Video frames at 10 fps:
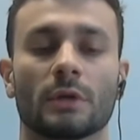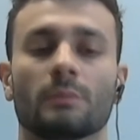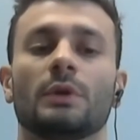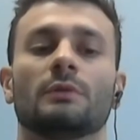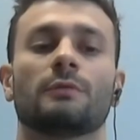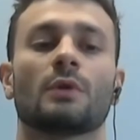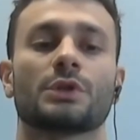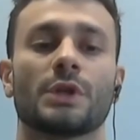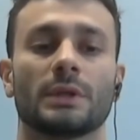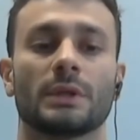pin for
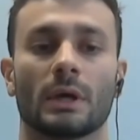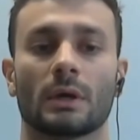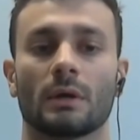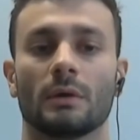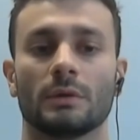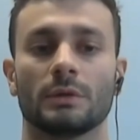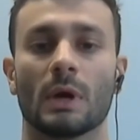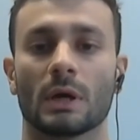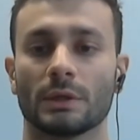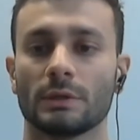JTAG
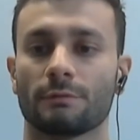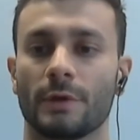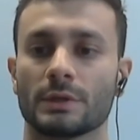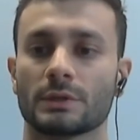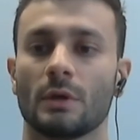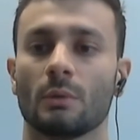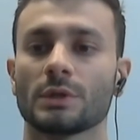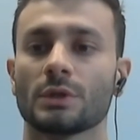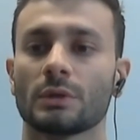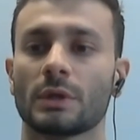debugging interface,
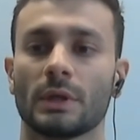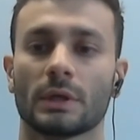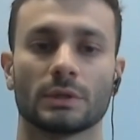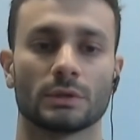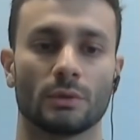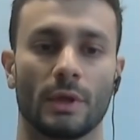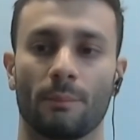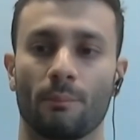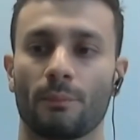was not connected to them.